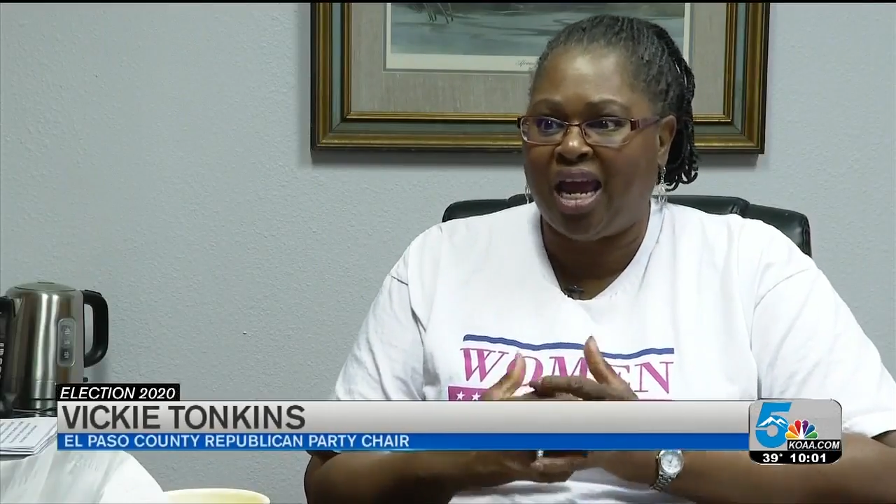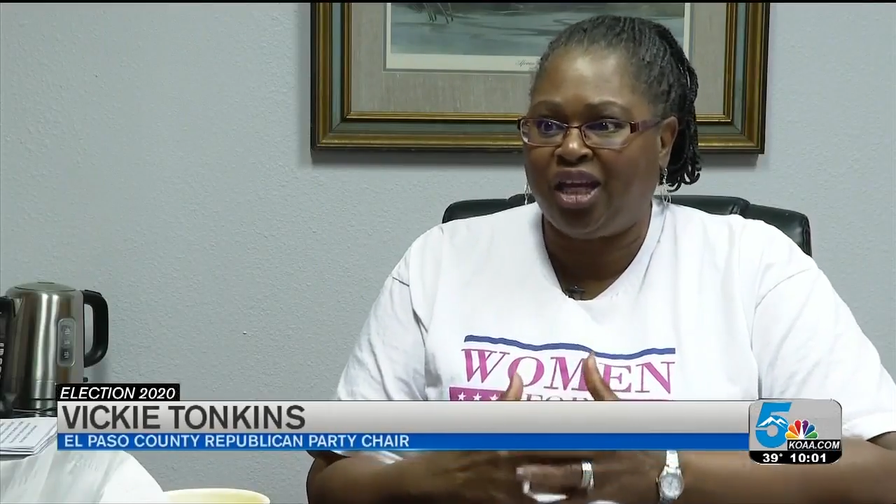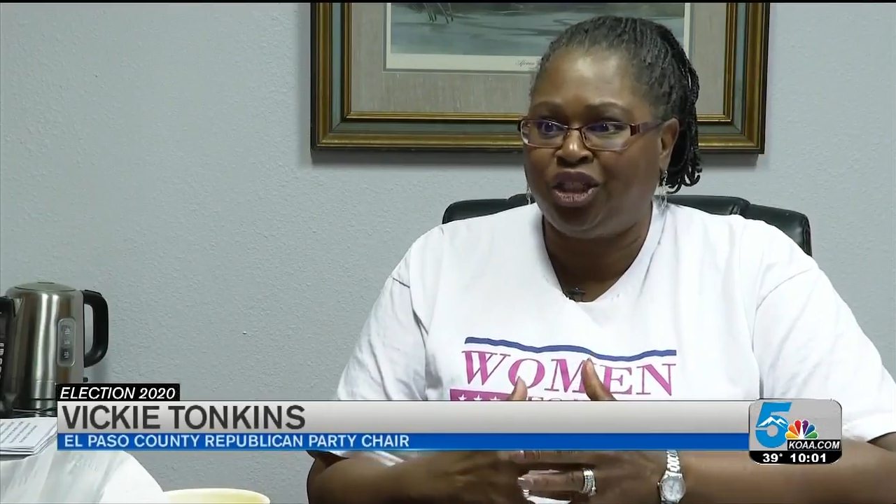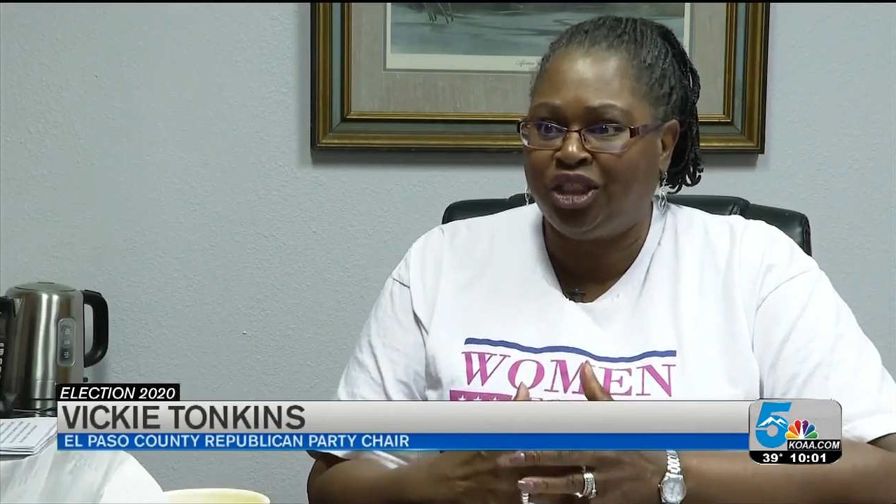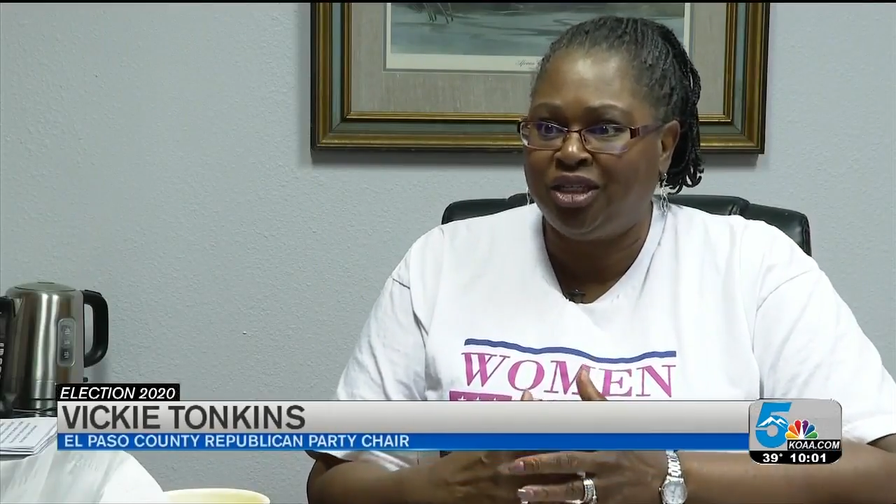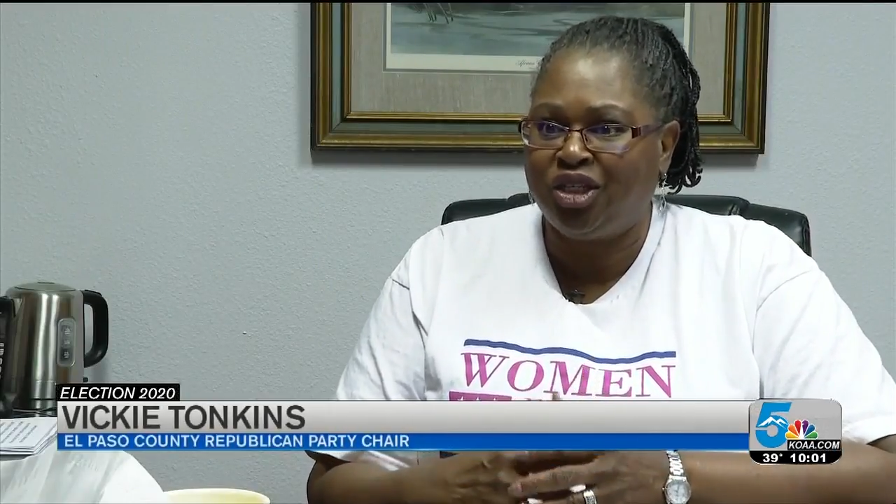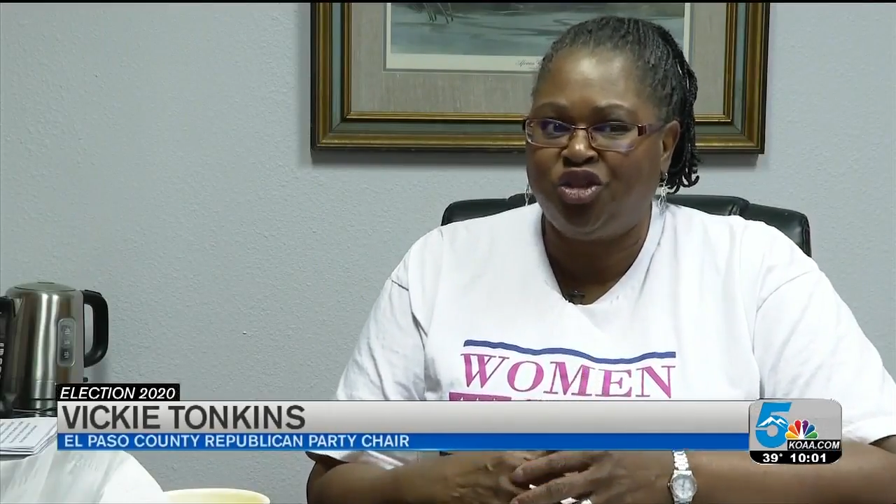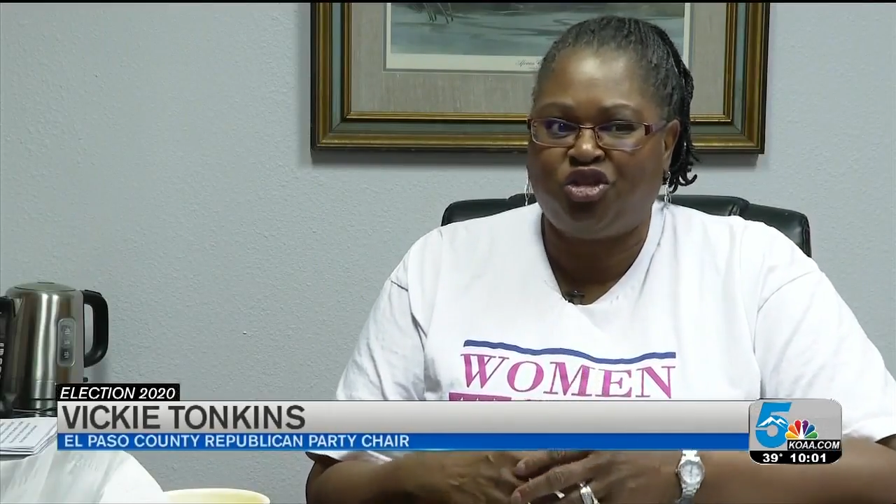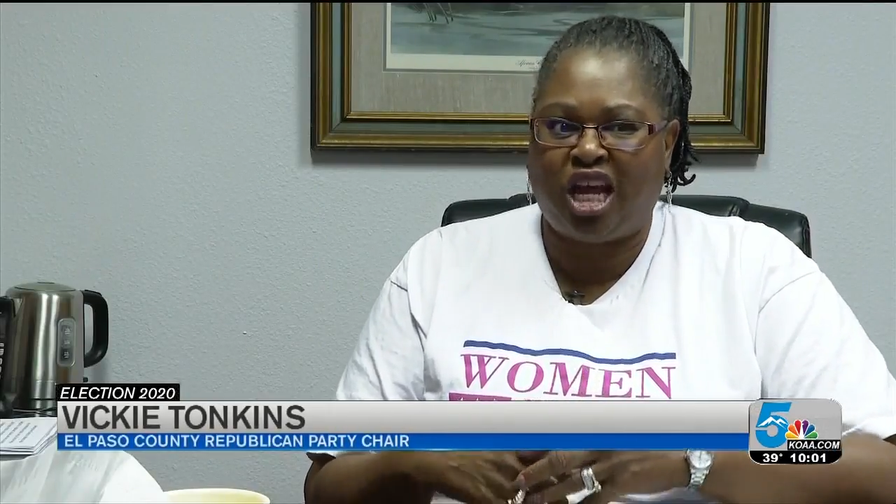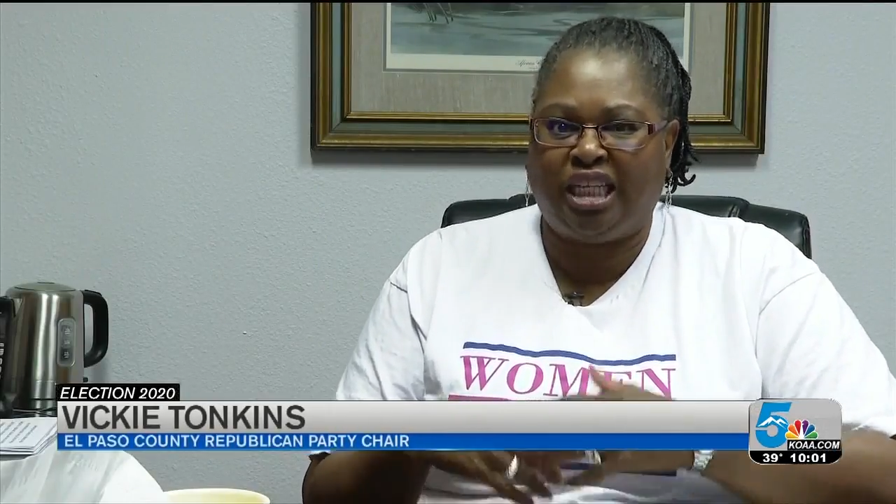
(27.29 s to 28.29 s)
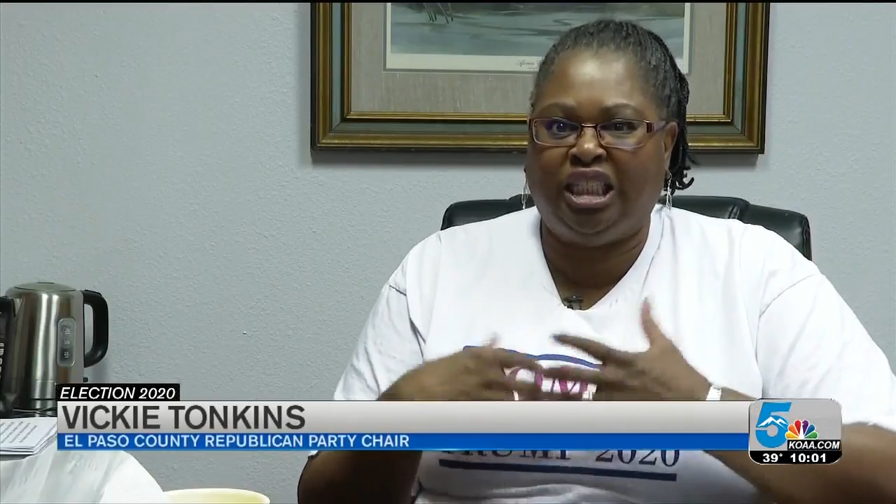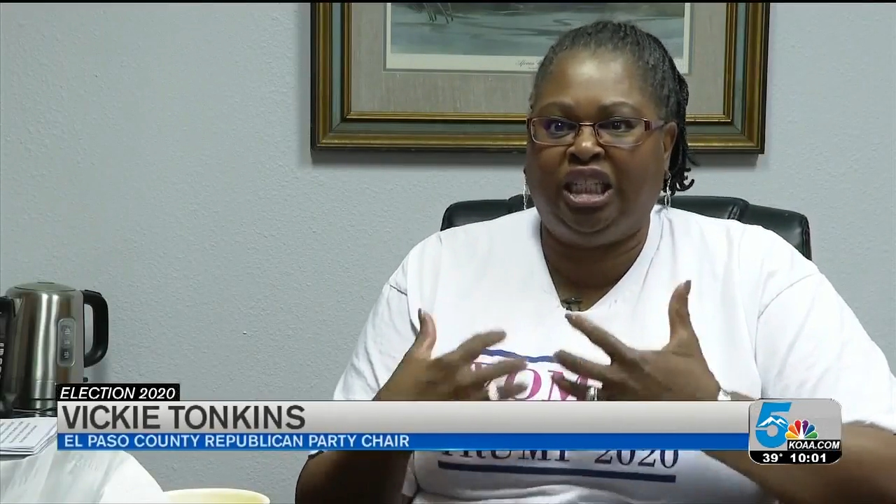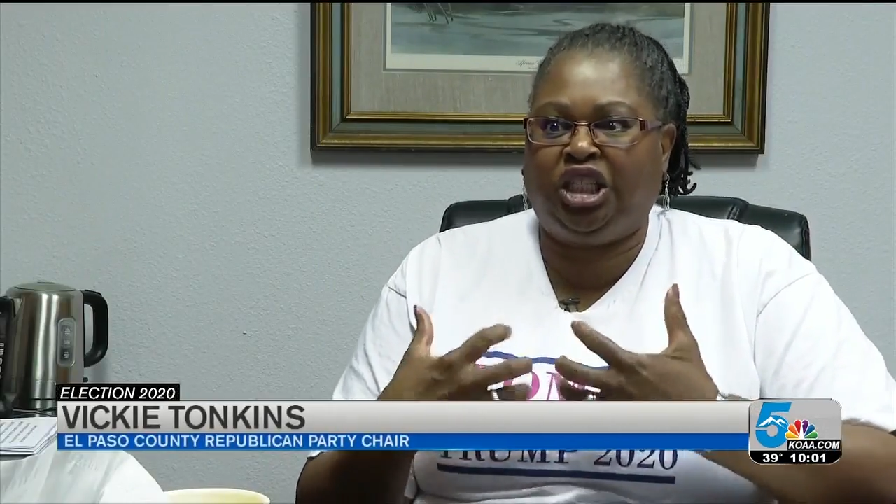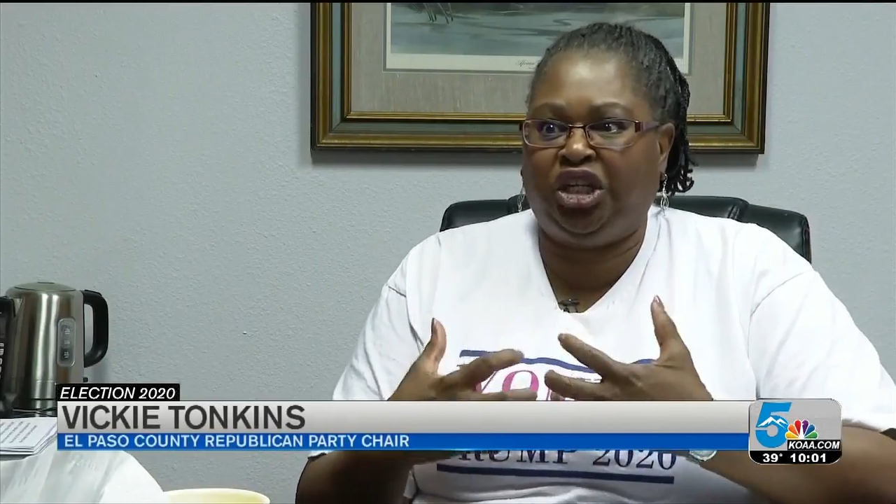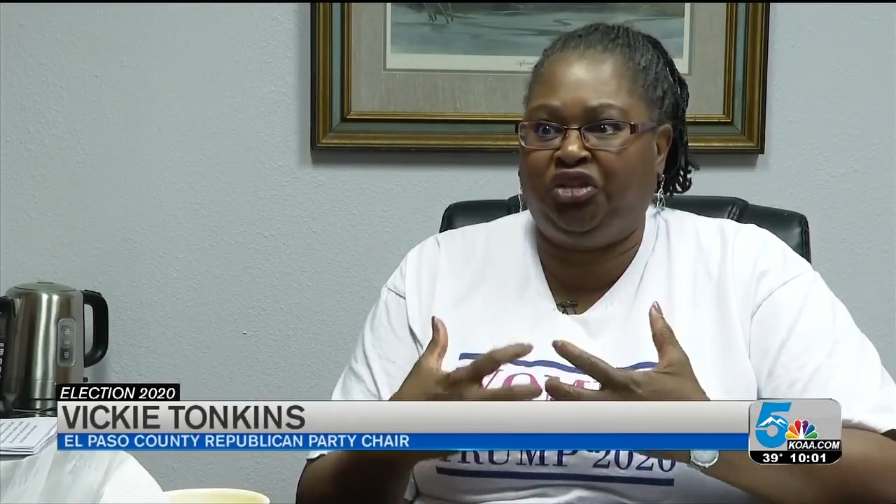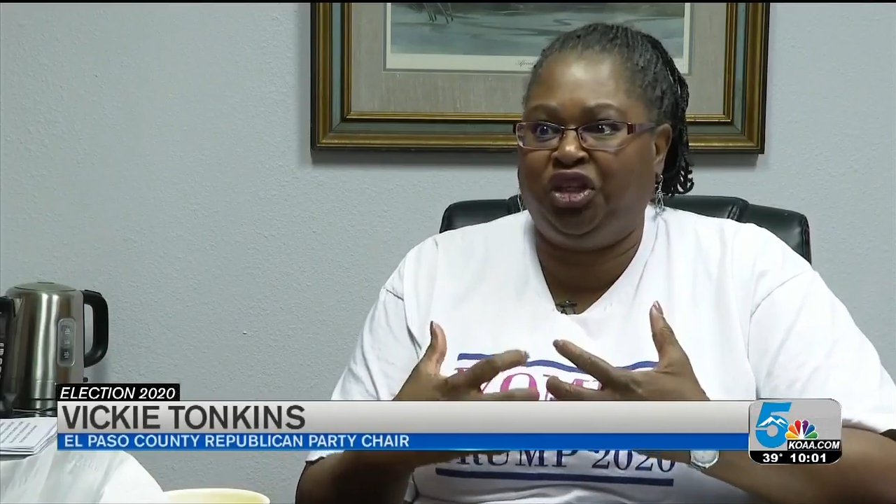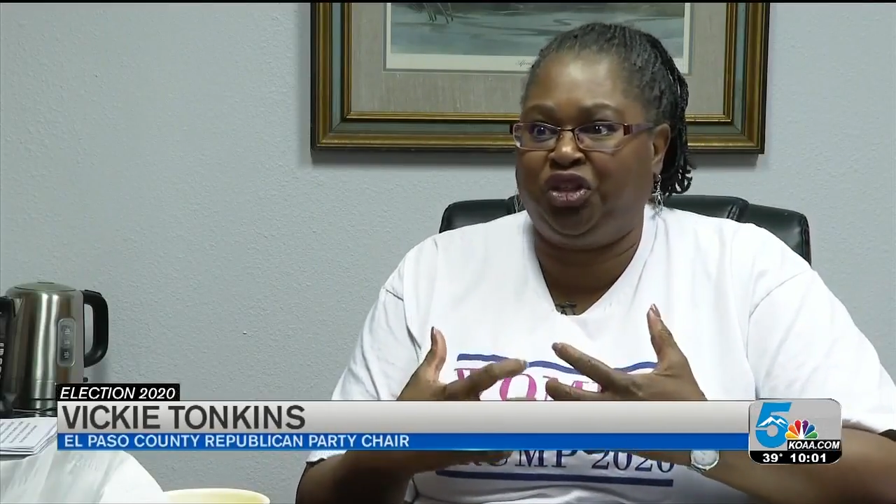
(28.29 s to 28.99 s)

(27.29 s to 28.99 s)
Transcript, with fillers: anxious. They're like, let's get